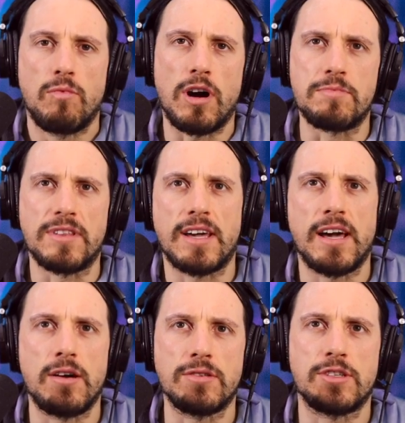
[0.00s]
Welcome to the
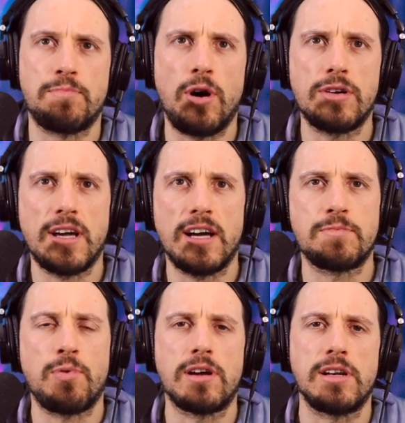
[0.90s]
Kaosis
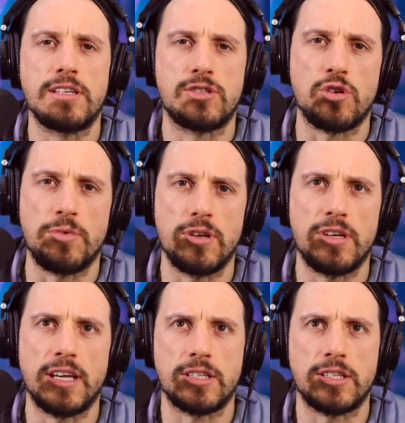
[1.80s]
podcast, proudly distributed